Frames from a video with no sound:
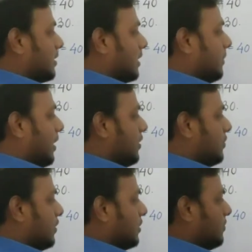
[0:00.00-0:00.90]
remind
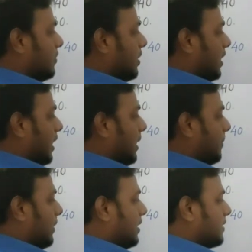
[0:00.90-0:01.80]
to you, a
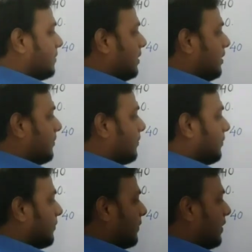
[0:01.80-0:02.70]
plus b
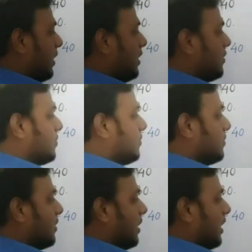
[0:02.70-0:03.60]
into
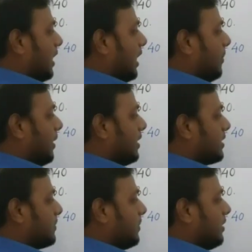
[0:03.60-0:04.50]
a
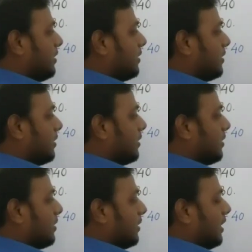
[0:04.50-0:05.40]
minus b,
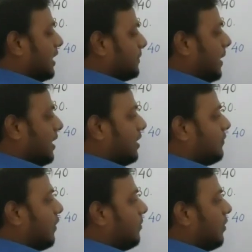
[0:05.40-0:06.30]
the expanded
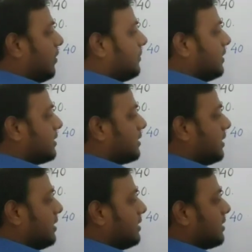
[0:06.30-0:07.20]
form of this
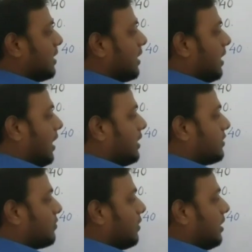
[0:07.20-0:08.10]
is a
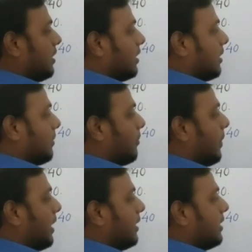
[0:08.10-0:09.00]
square
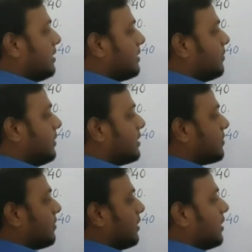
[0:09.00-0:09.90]
minus b
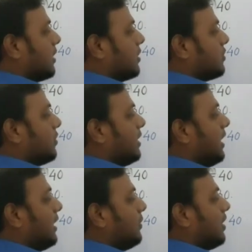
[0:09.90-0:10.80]
square. So
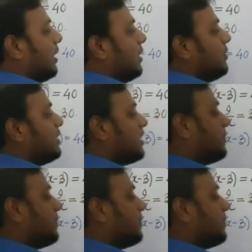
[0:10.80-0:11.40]
directly you can use this